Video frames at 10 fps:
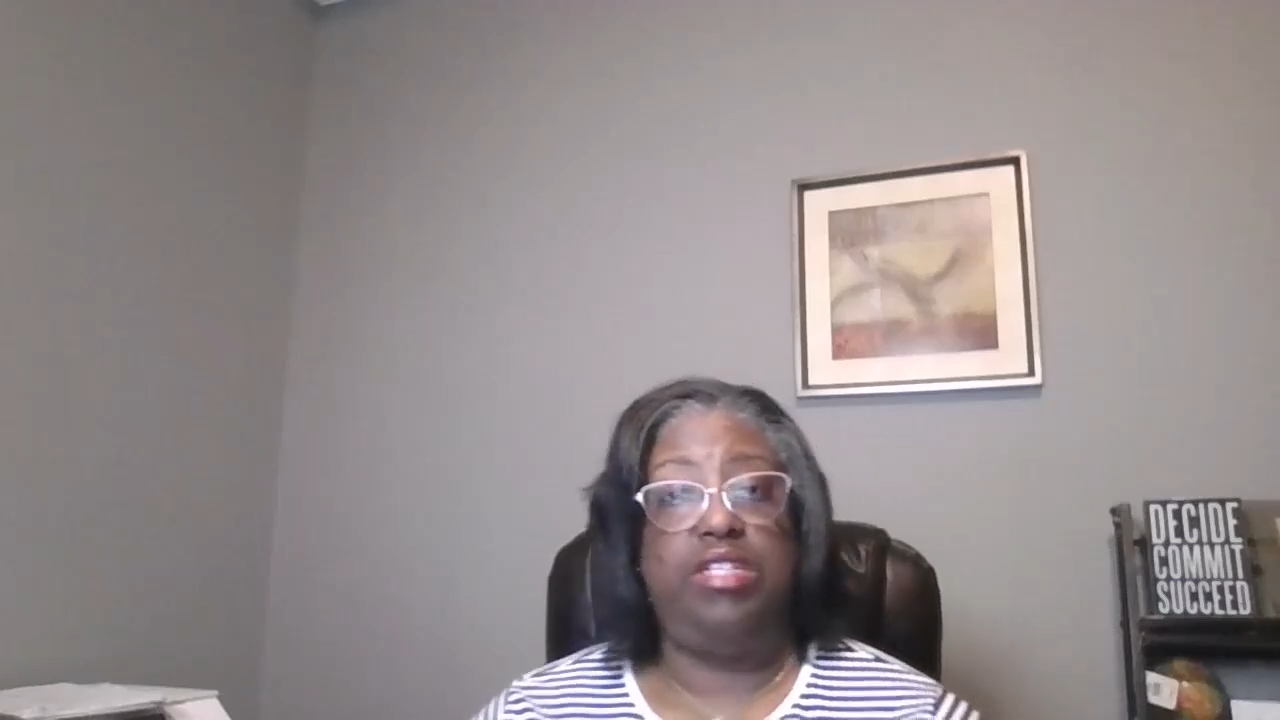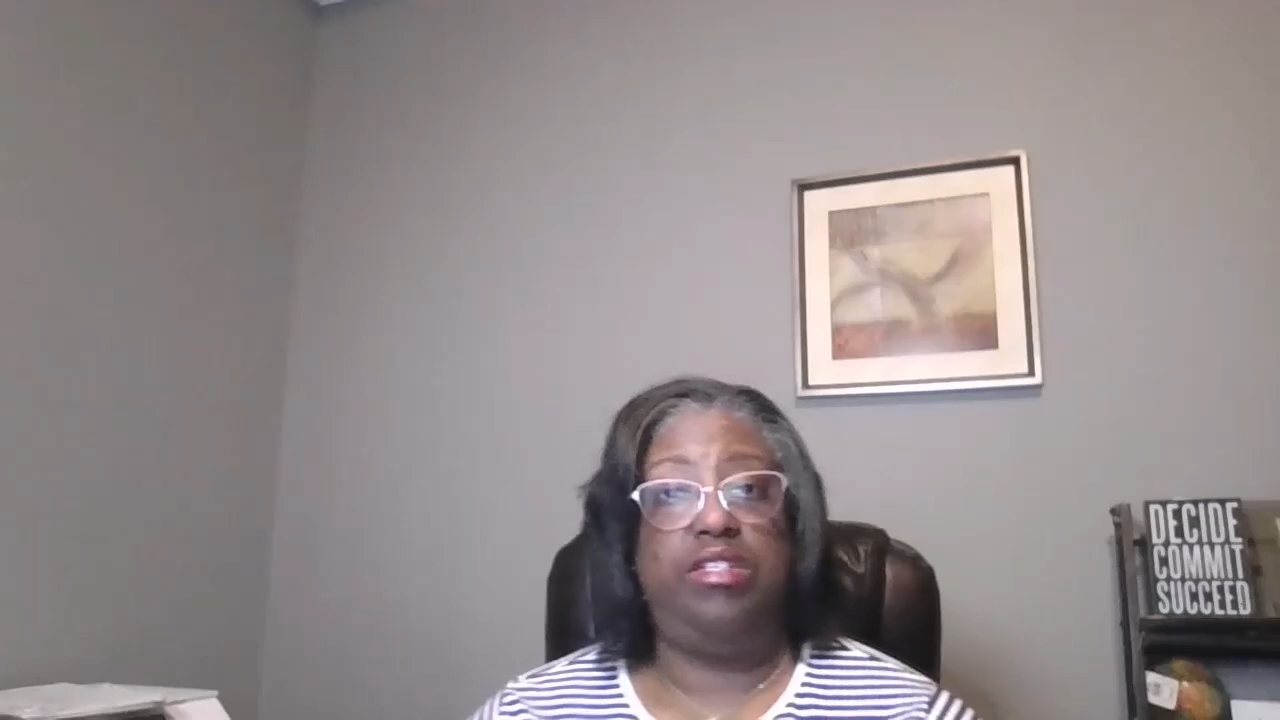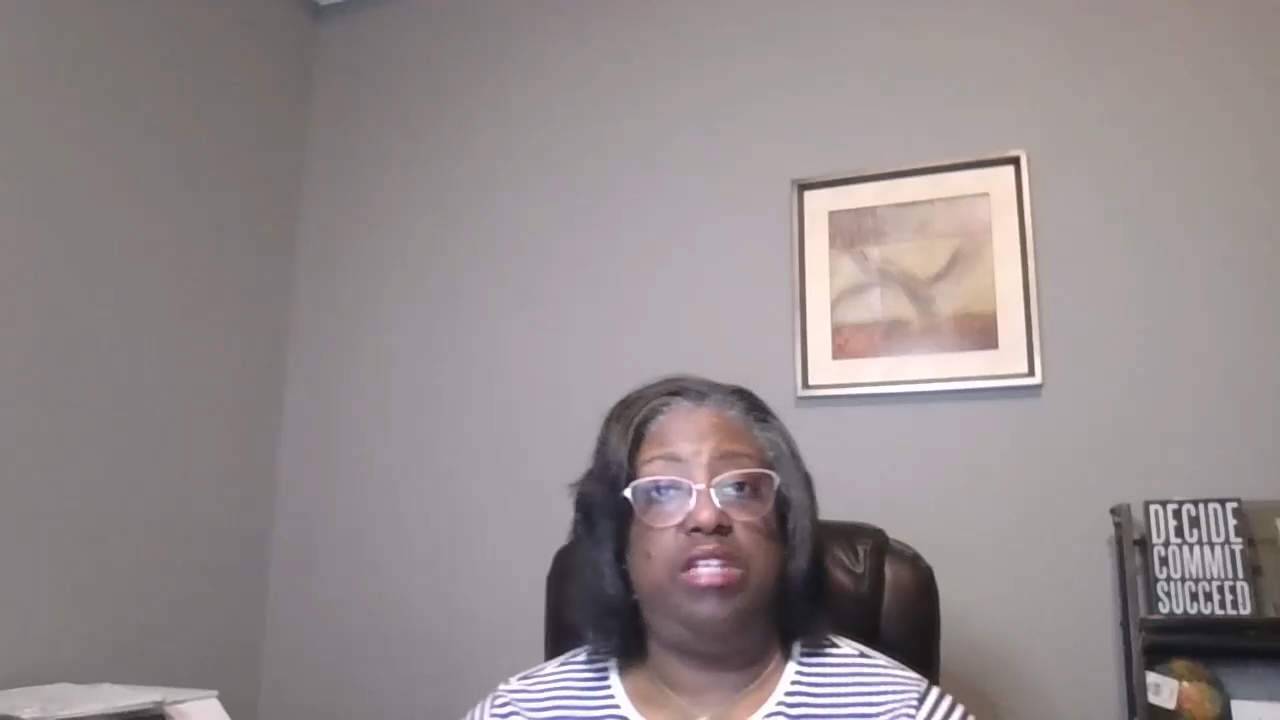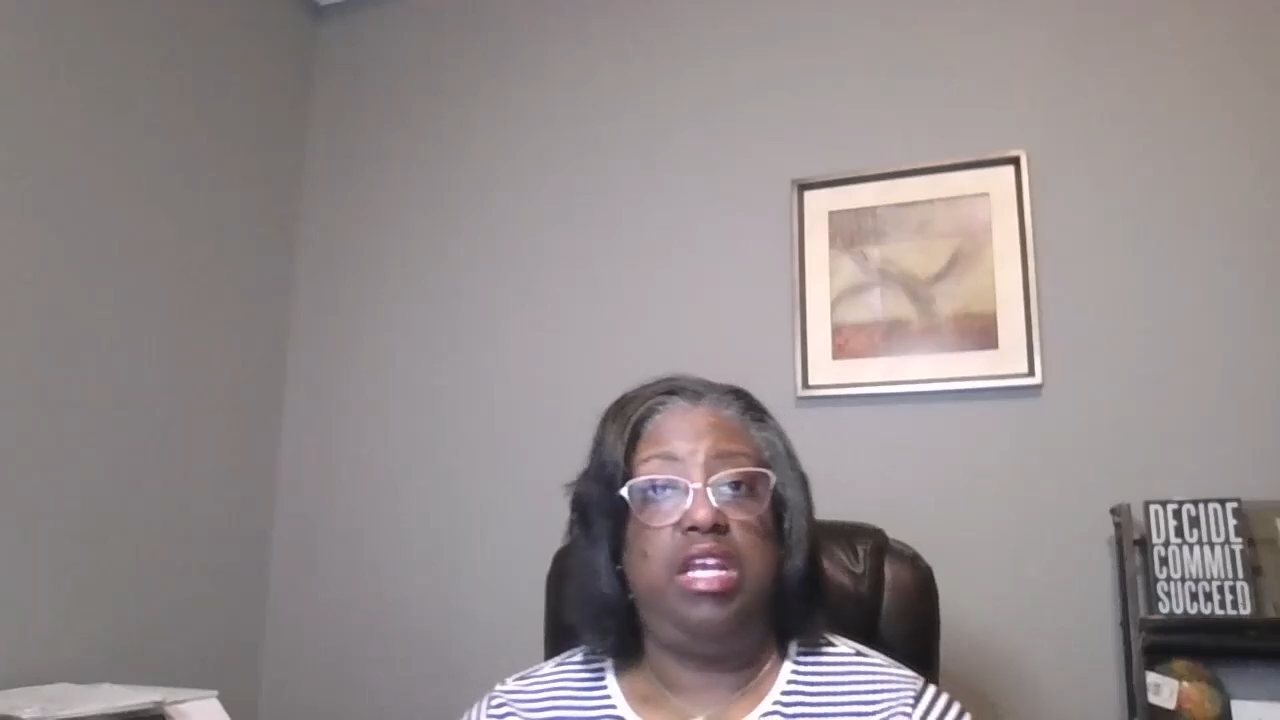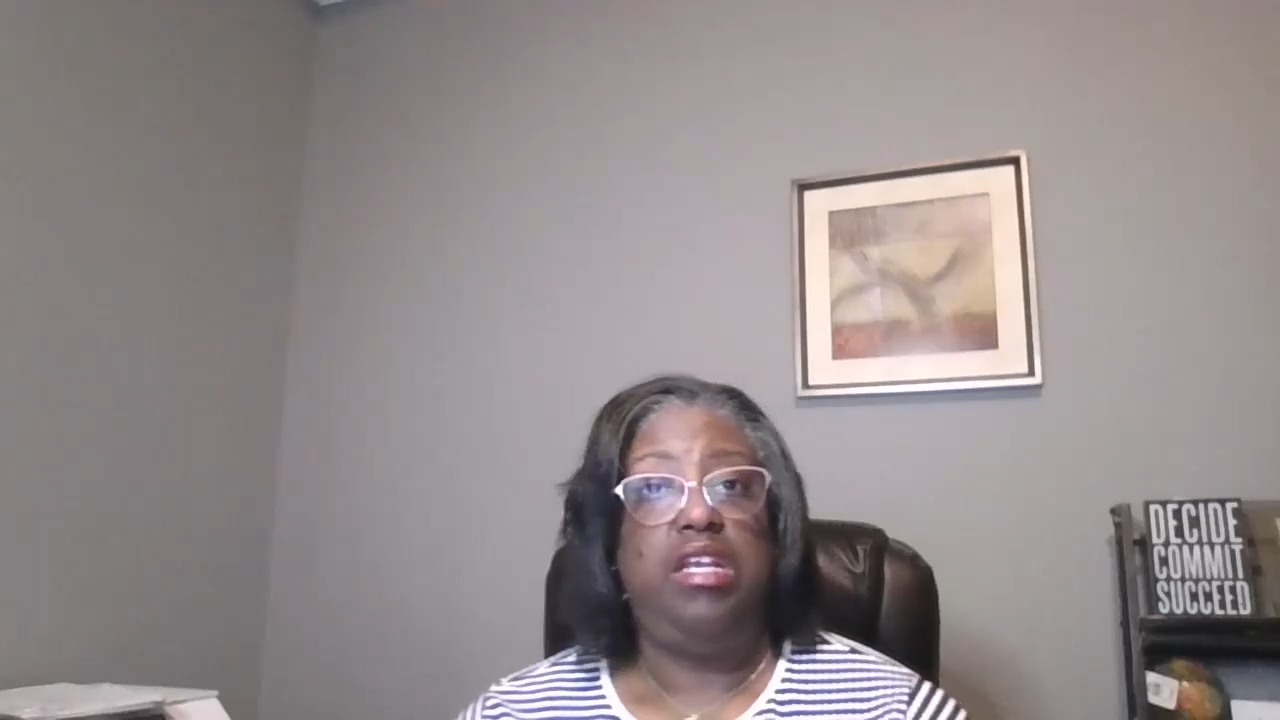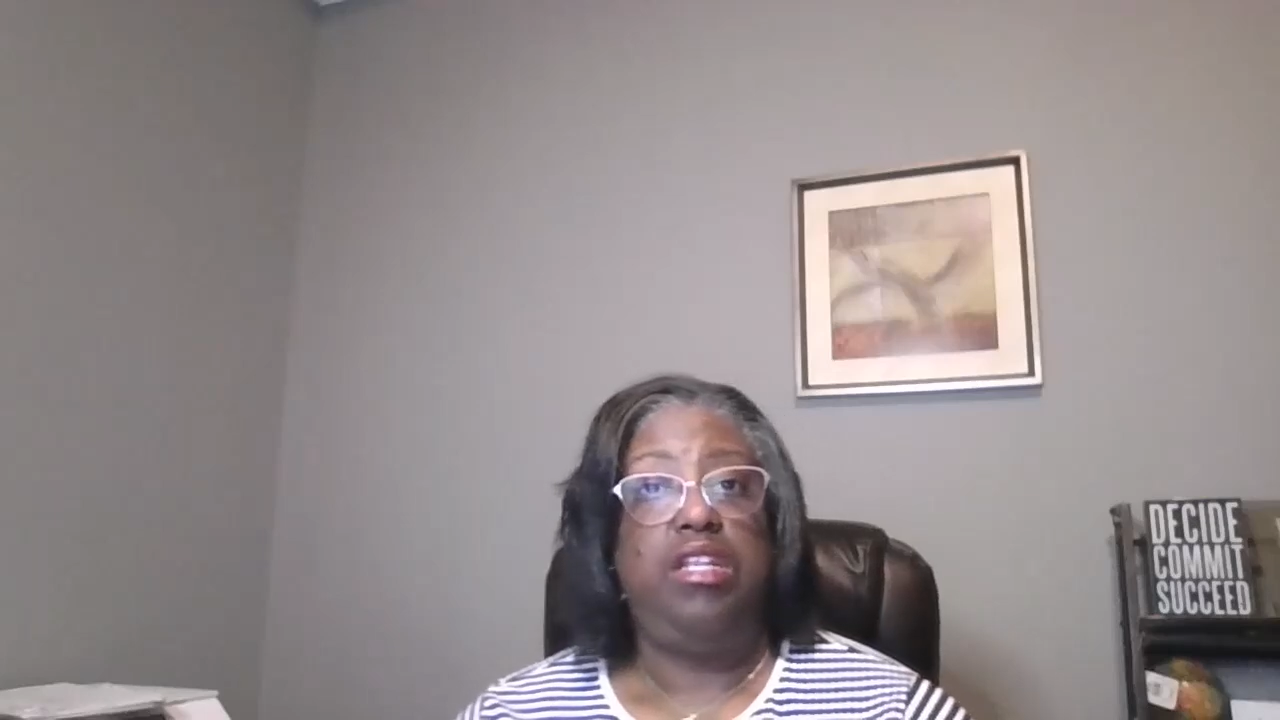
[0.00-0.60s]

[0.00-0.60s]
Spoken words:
than